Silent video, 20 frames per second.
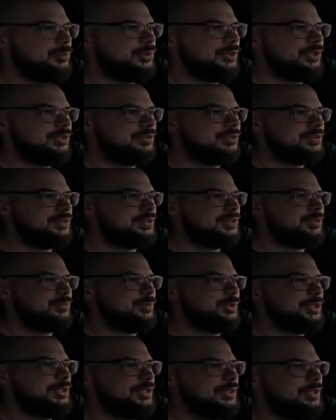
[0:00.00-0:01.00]
Appears to
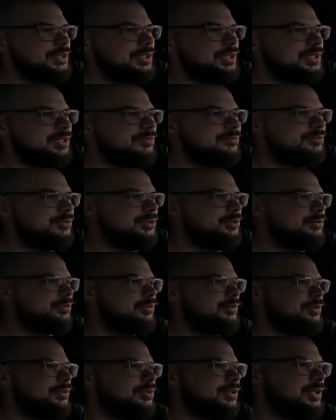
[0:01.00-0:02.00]
be a few
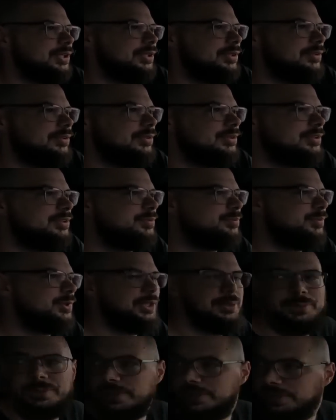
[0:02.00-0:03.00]
trailers,
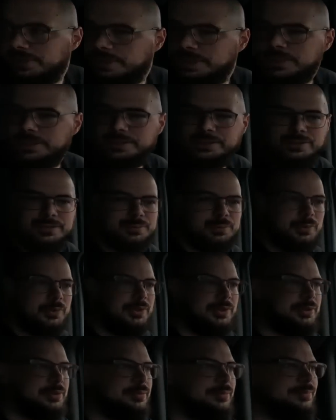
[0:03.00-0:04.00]
maybe. At least
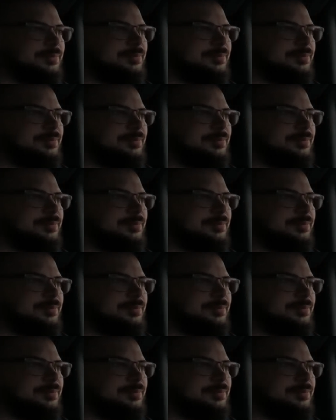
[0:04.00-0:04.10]
one.